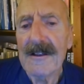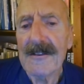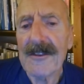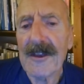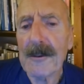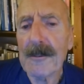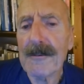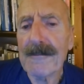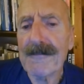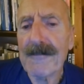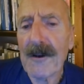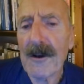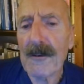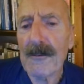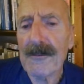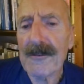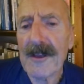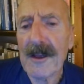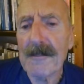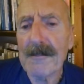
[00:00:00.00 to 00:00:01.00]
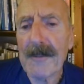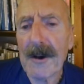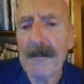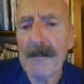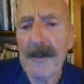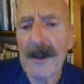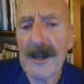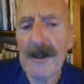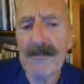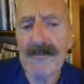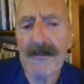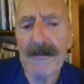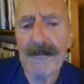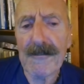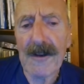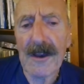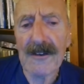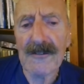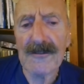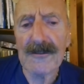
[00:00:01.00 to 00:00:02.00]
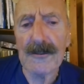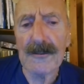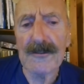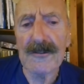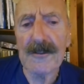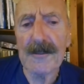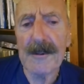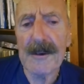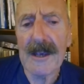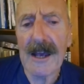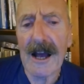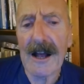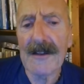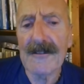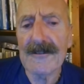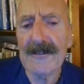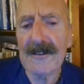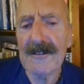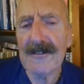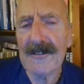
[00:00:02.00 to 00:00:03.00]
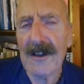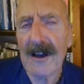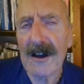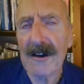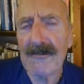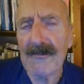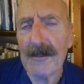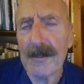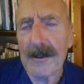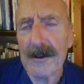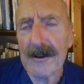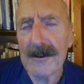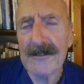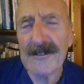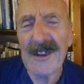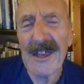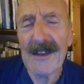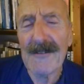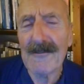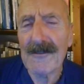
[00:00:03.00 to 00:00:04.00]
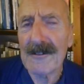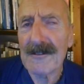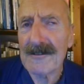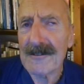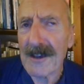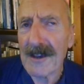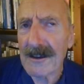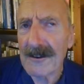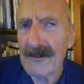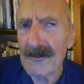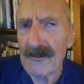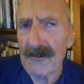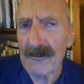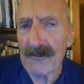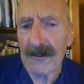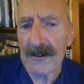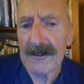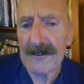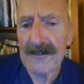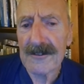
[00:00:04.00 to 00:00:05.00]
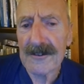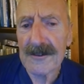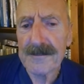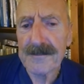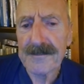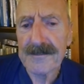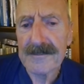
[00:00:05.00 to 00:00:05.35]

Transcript: they were felt then by many professionals to be undesirable and even dangerous.